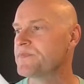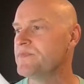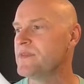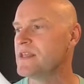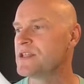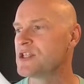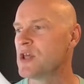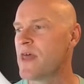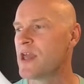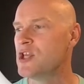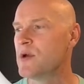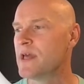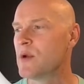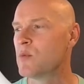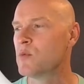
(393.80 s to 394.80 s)
So that you
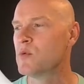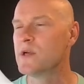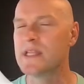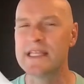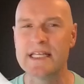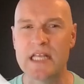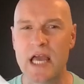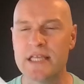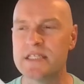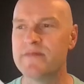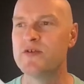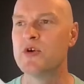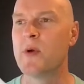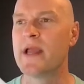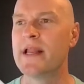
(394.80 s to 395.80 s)
get a really nice
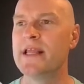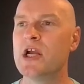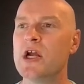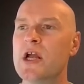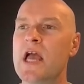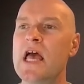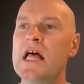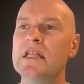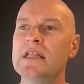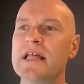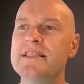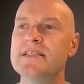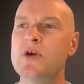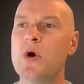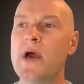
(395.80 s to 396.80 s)
view right here.
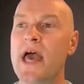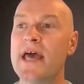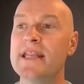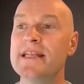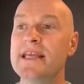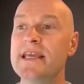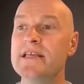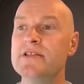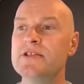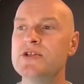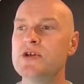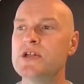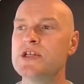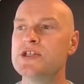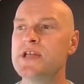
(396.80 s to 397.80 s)
Let's go ahead and
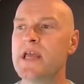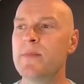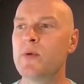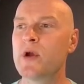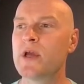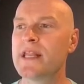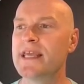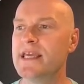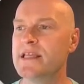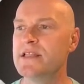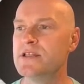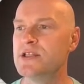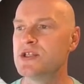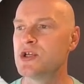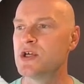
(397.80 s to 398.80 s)
insert a shape. We're going to
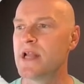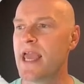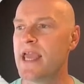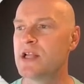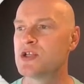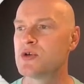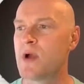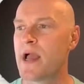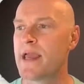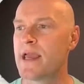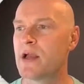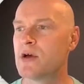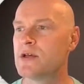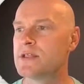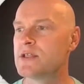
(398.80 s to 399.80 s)
insert a
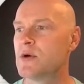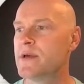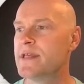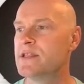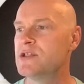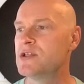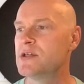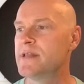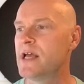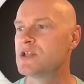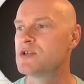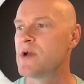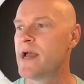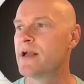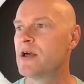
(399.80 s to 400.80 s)
triangle. So insert that
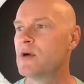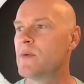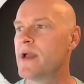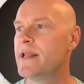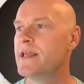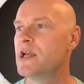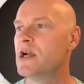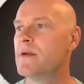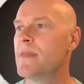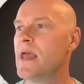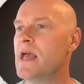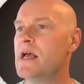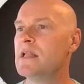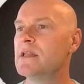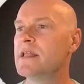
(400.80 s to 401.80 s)
triangle right here.
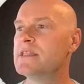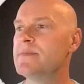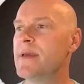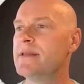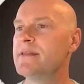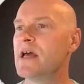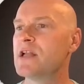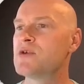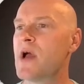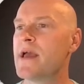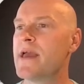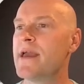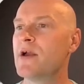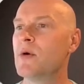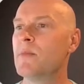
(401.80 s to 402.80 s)
Let's make that
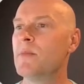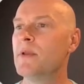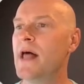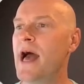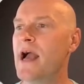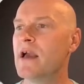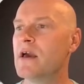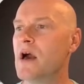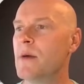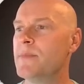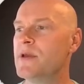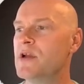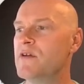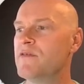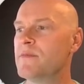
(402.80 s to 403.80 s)
triangle black up
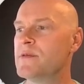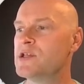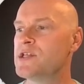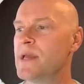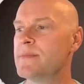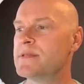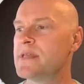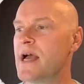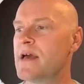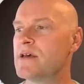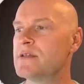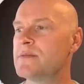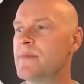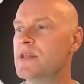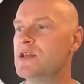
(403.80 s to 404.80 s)
here from the Shape
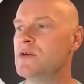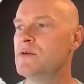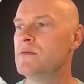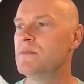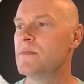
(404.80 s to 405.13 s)
Styles menu.